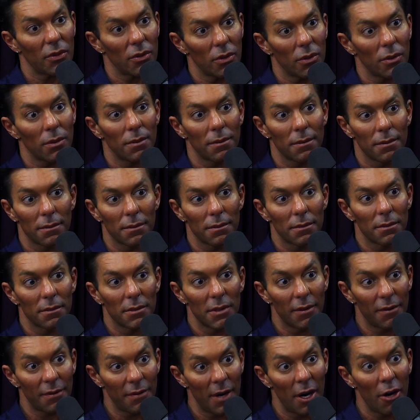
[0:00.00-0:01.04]
too,
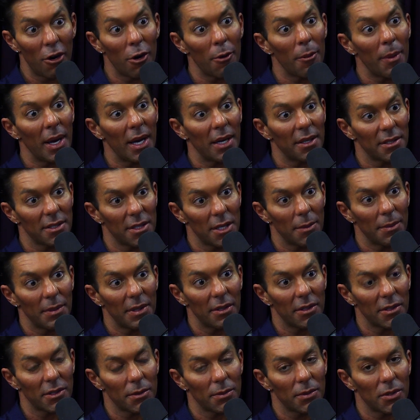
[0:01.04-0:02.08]
a very bad
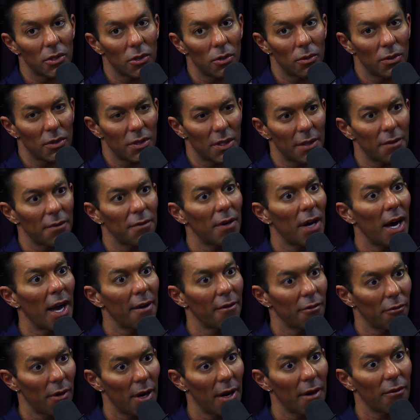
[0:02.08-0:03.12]
astigmatism. So it was like
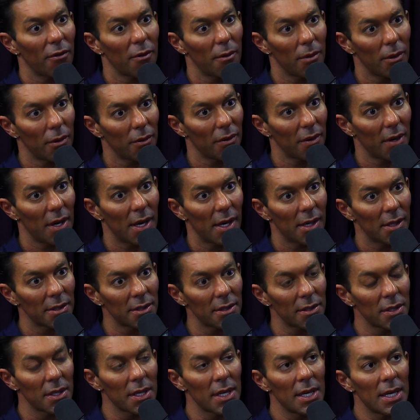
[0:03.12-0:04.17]
$5,000 for both
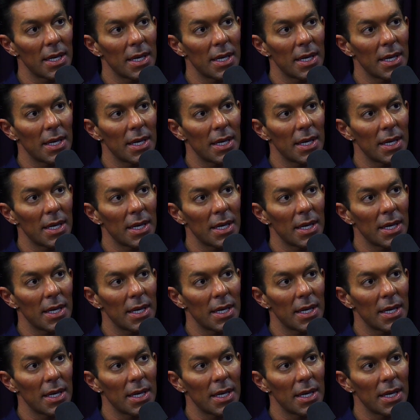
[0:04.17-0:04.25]
eyes.